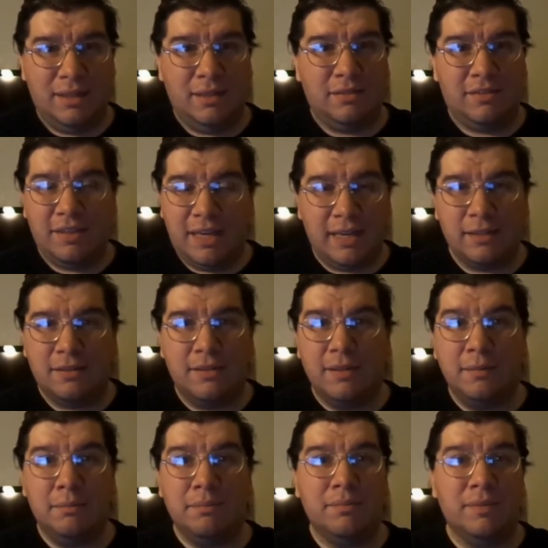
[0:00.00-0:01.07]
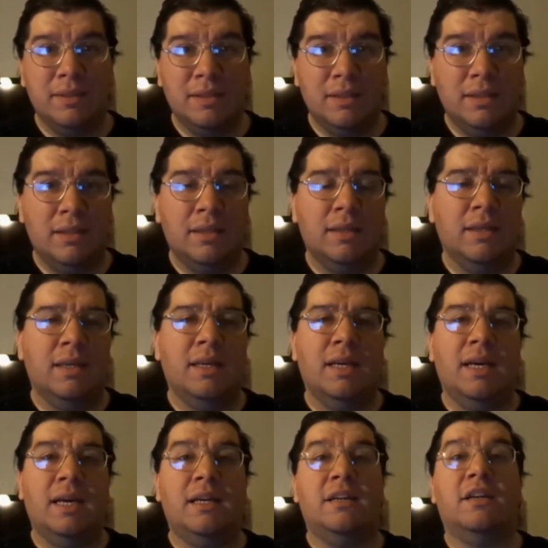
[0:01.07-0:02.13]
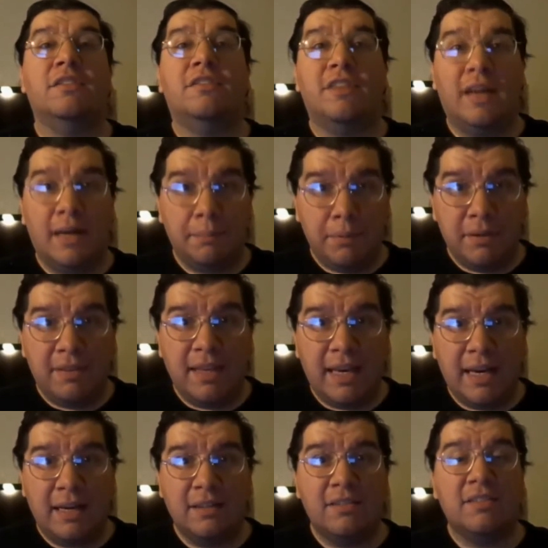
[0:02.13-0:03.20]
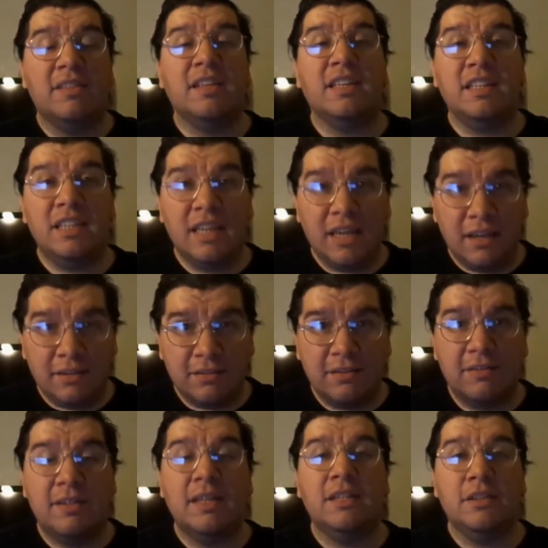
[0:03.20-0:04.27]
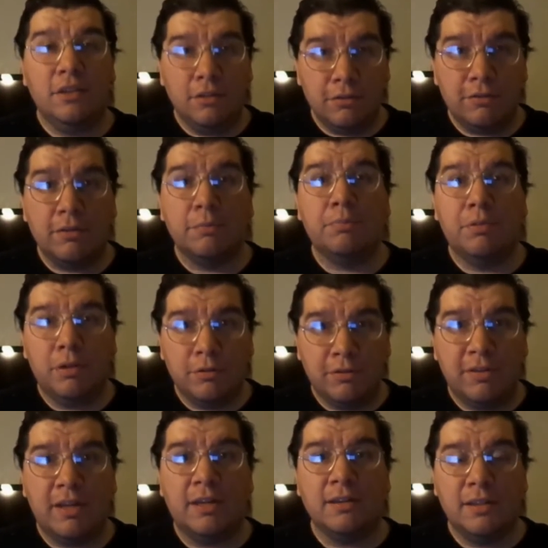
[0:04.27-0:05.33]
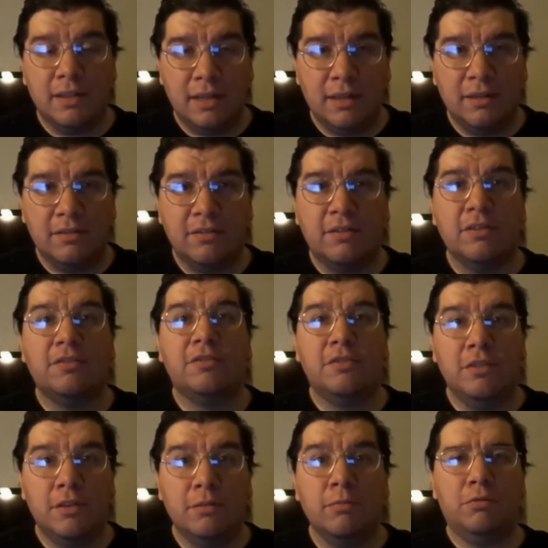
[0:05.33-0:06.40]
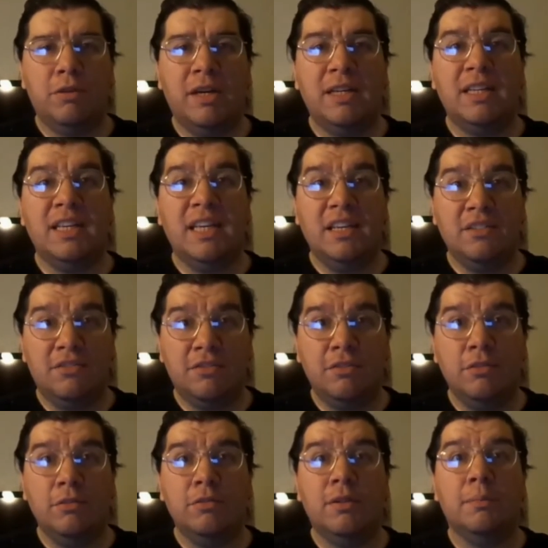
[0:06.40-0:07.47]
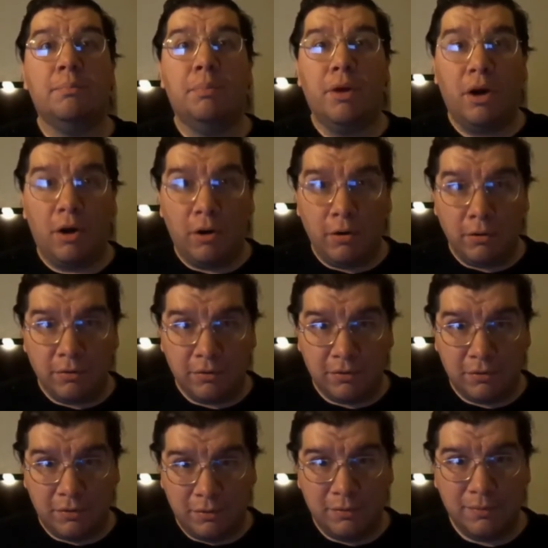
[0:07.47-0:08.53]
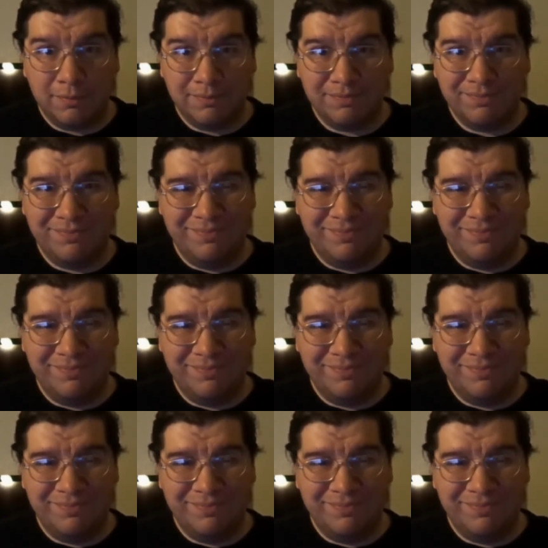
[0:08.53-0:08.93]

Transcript: and attack them. And on top of that, yes, they use their proton guns to shoot straight into the balls.